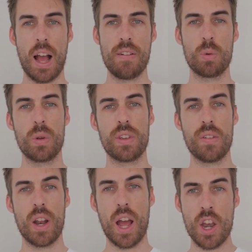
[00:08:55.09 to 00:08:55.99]
after we've
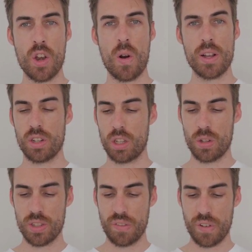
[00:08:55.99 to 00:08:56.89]
given it a nice
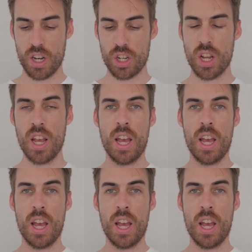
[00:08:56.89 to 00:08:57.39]
glossy finish.